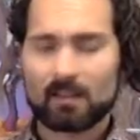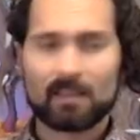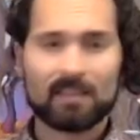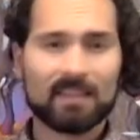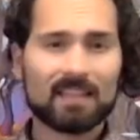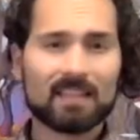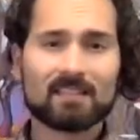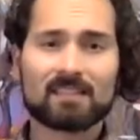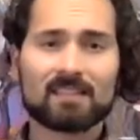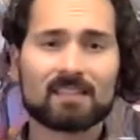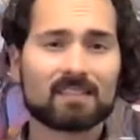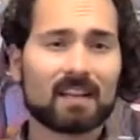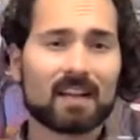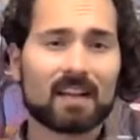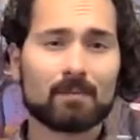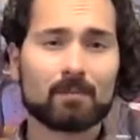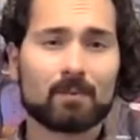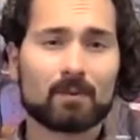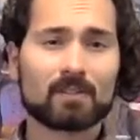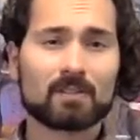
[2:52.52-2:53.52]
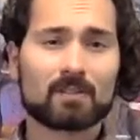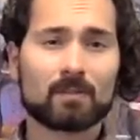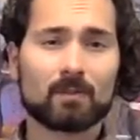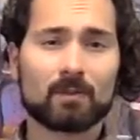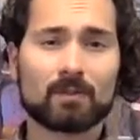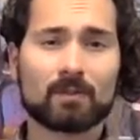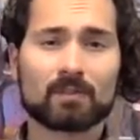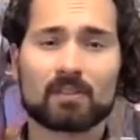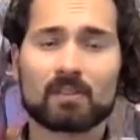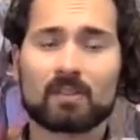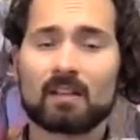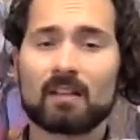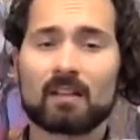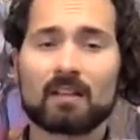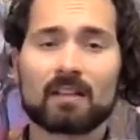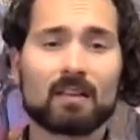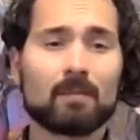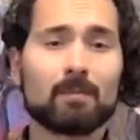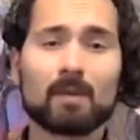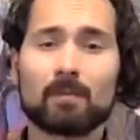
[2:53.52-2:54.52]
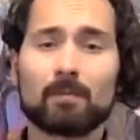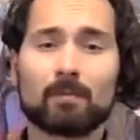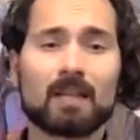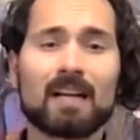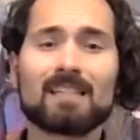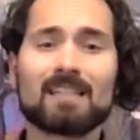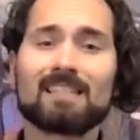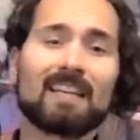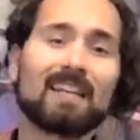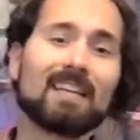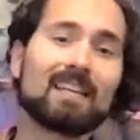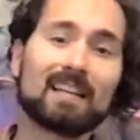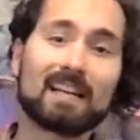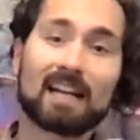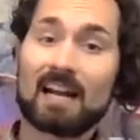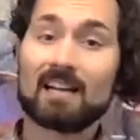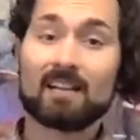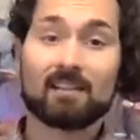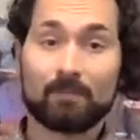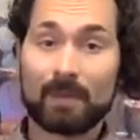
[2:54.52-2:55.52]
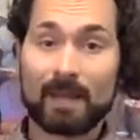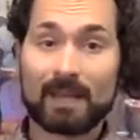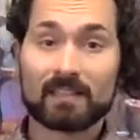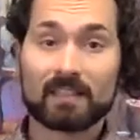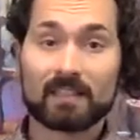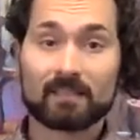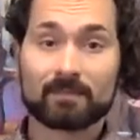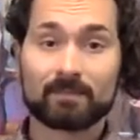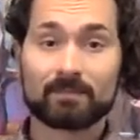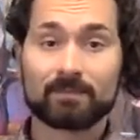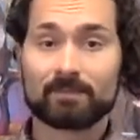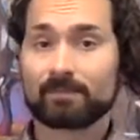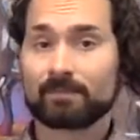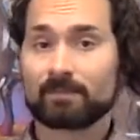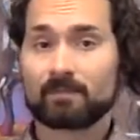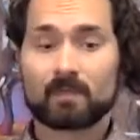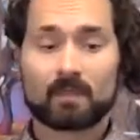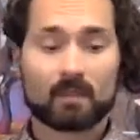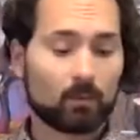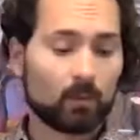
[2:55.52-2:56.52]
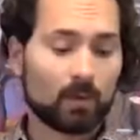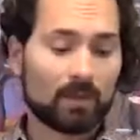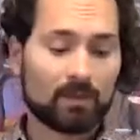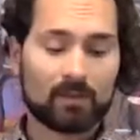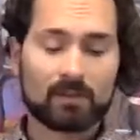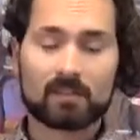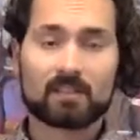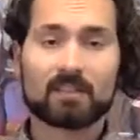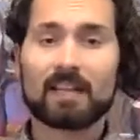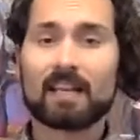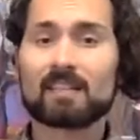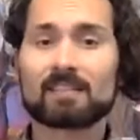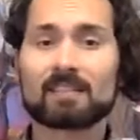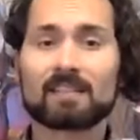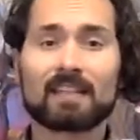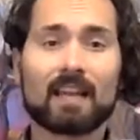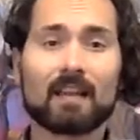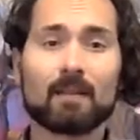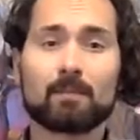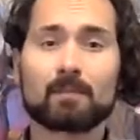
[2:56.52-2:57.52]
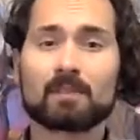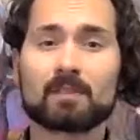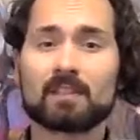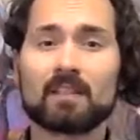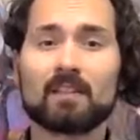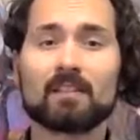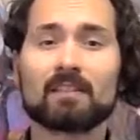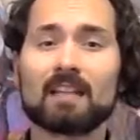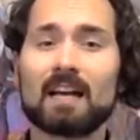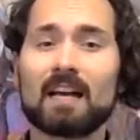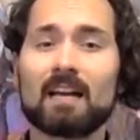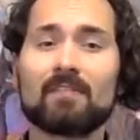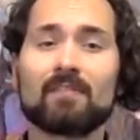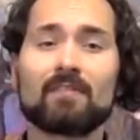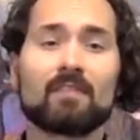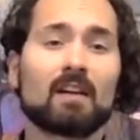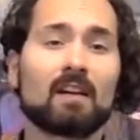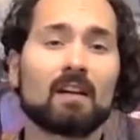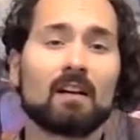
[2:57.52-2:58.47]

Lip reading: These design principles can be applied to any kind of painting, whether it's landscape, still life,